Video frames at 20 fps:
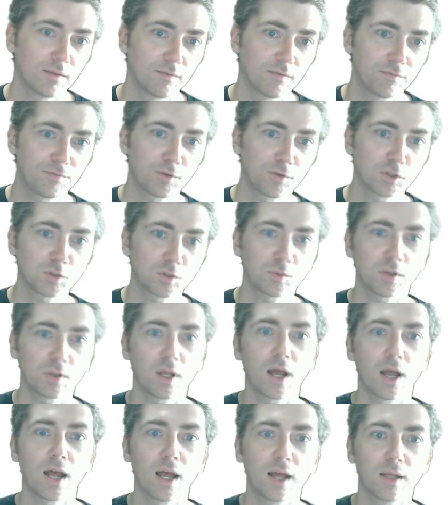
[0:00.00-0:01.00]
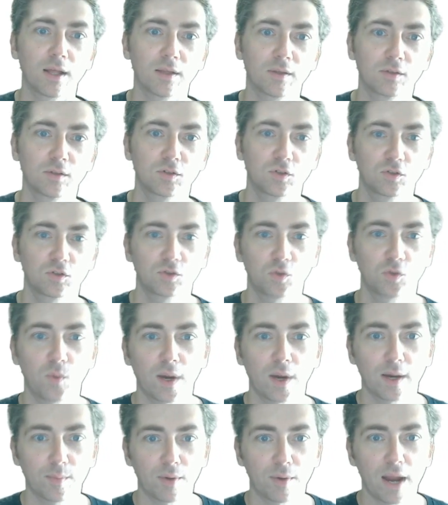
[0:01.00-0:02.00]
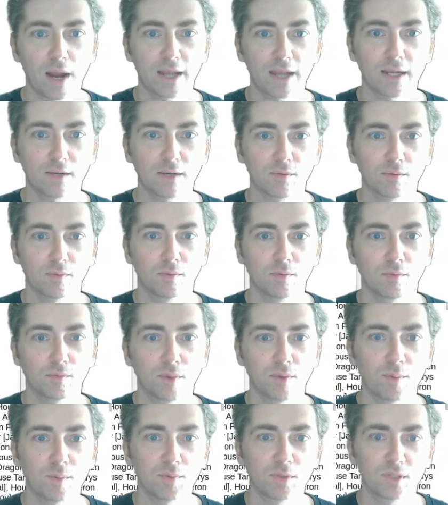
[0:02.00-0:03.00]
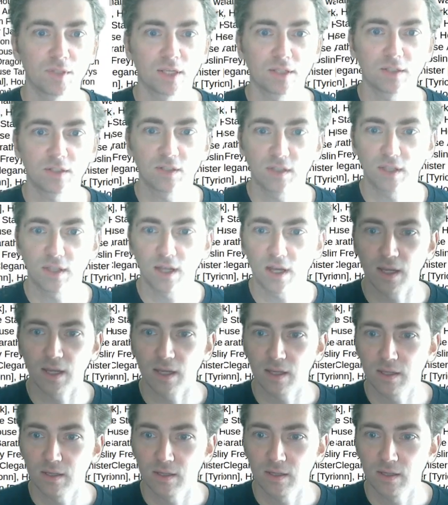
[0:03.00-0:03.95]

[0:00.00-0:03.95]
First square bracket represents the